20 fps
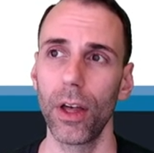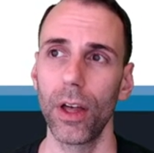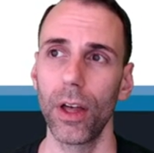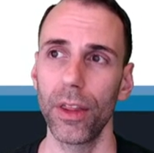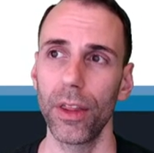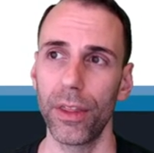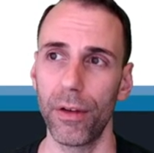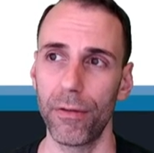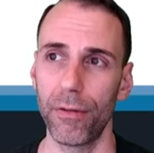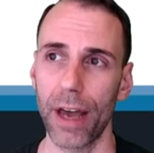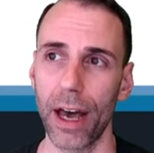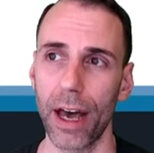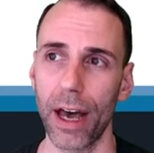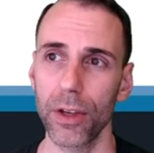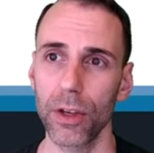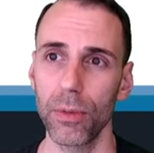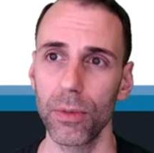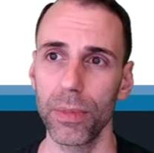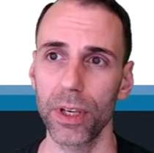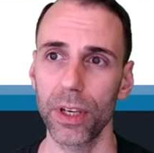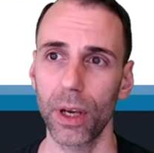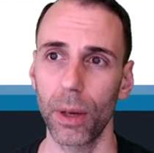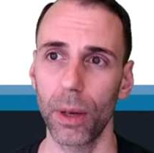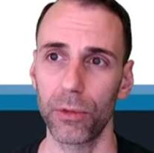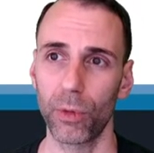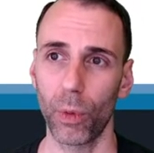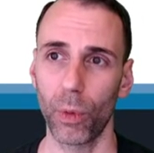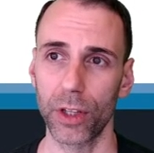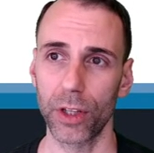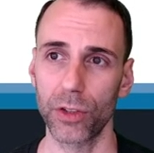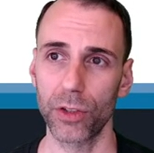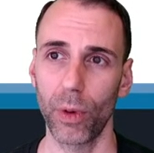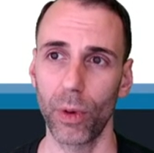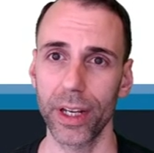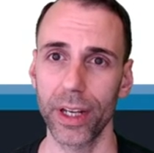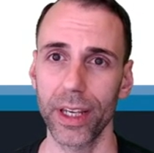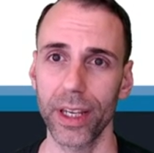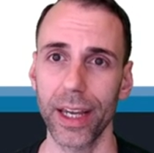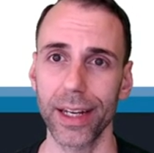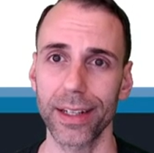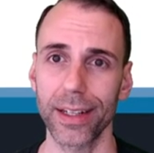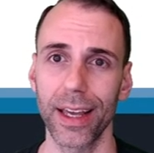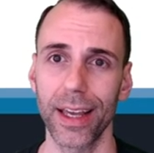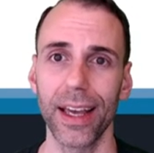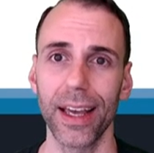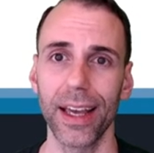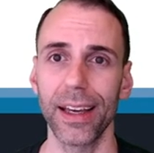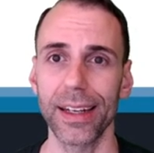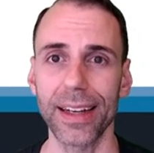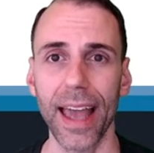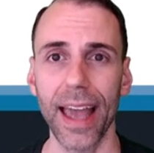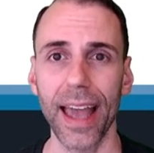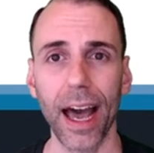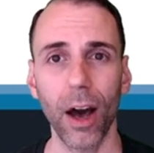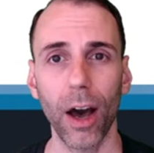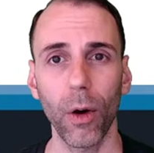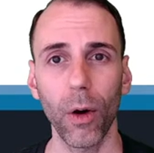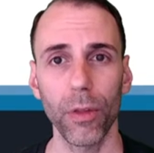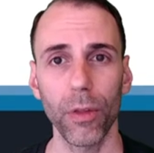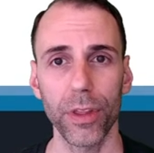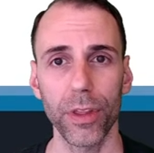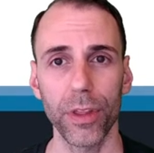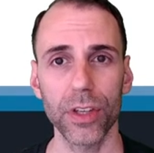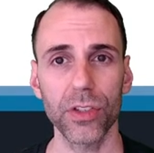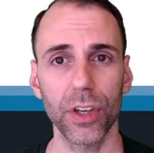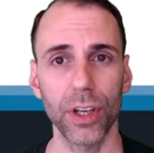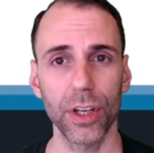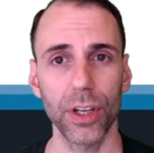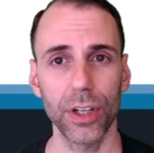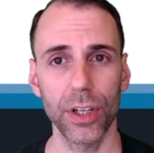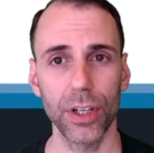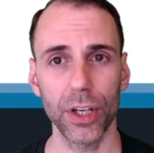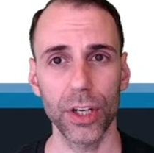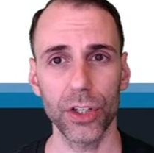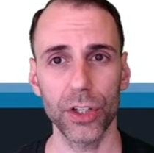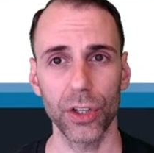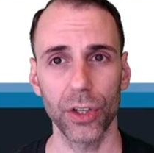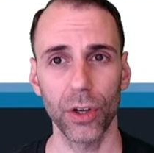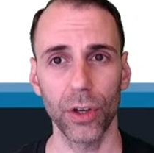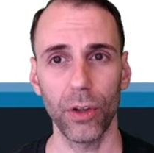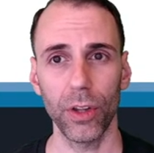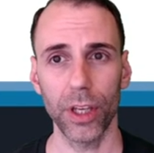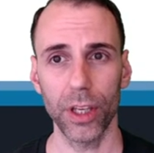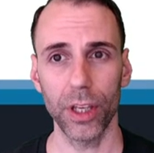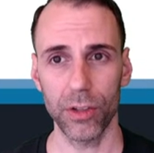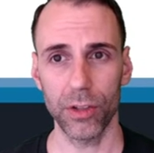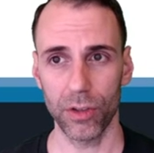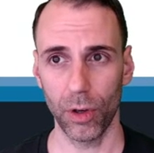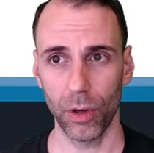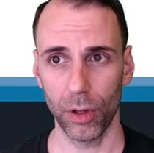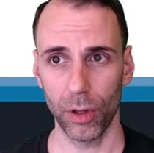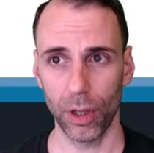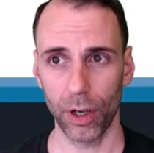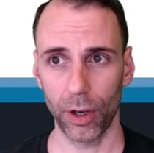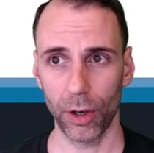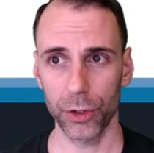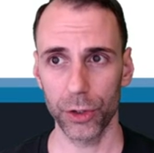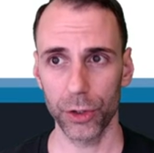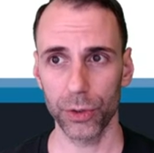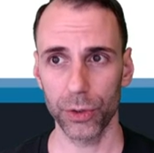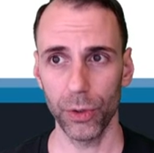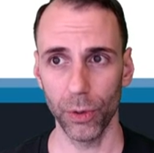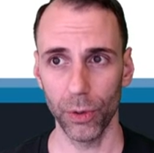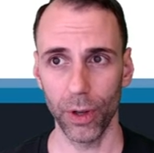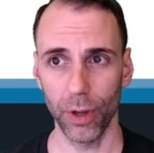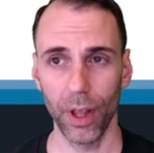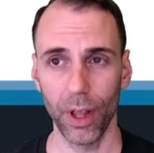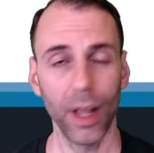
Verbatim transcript: the value becomes 128. Now, this conditional is no longer true.